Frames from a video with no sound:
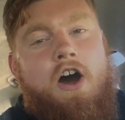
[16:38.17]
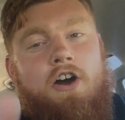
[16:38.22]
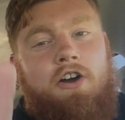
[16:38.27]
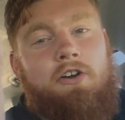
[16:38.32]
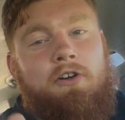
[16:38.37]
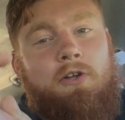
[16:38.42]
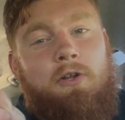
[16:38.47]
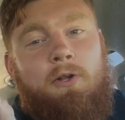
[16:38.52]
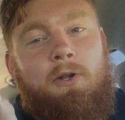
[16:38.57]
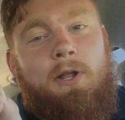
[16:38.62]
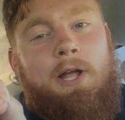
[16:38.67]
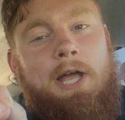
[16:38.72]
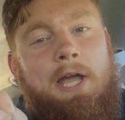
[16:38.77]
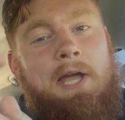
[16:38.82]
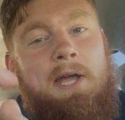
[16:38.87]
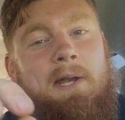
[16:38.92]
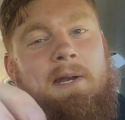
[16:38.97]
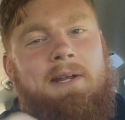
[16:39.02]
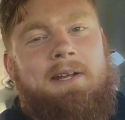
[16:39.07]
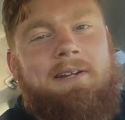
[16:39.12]
Uncle
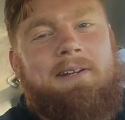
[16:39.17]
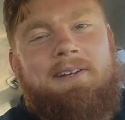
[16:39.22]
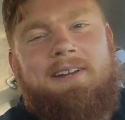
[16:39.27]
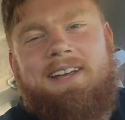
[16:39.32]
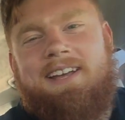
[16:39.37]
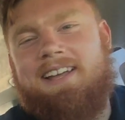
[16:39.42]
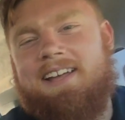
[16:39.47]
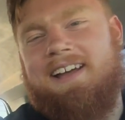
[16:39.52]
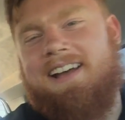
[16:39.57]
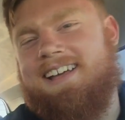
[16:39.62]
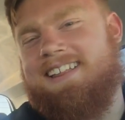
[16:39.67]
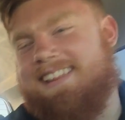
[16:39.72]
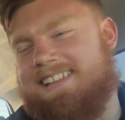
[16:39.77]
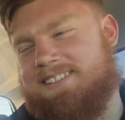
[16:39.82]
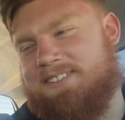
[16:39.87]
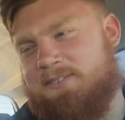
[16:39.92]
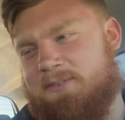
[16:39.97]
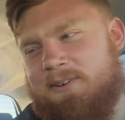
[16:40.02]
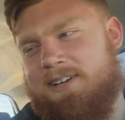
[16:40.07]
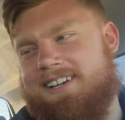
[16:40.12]
Aiden.
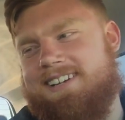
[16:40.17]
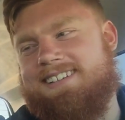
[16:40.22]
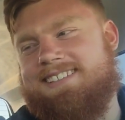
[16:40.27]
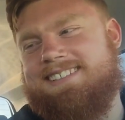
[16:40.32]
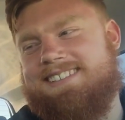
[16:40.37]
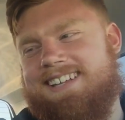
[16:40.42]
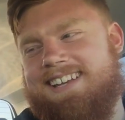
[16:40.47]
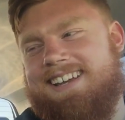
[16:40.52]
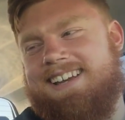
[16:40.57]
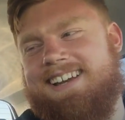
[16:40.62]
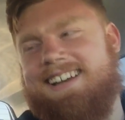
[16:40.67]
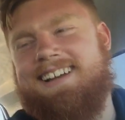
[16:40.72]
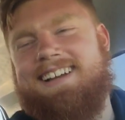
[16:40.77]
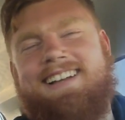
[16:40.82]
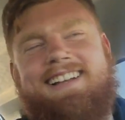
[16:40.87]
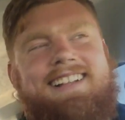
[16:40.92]
That's weird to say.